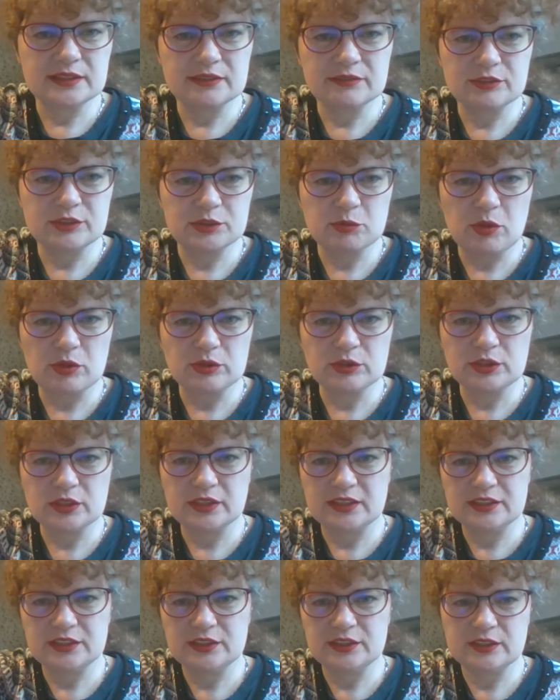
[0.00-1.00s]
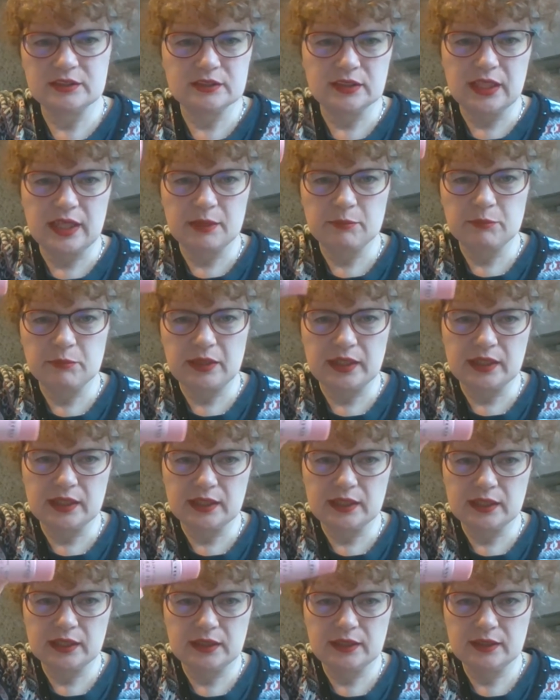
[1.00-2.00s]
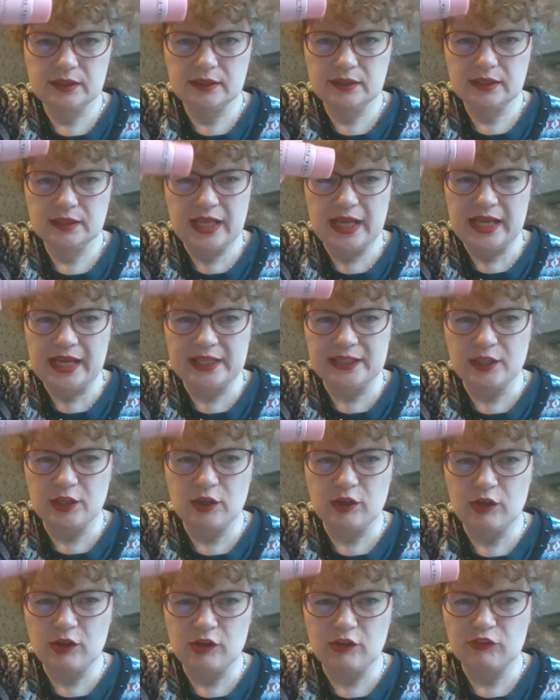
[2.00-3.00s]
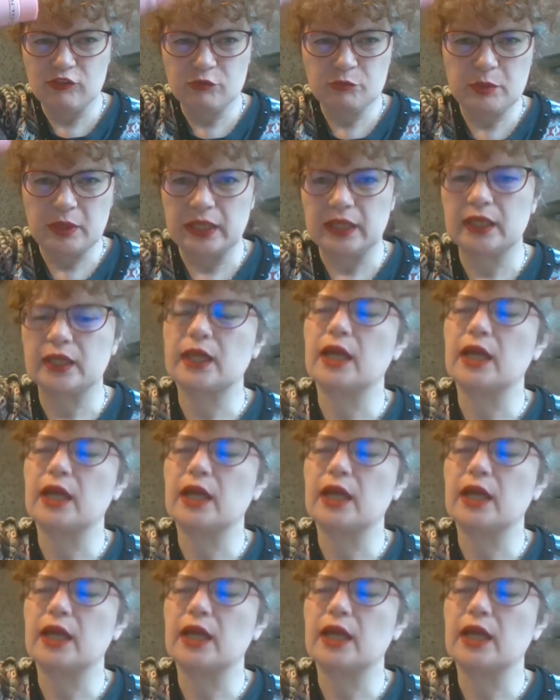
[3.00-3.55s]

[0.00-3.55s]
If she's watching this, she doesn't like pink. I love pink.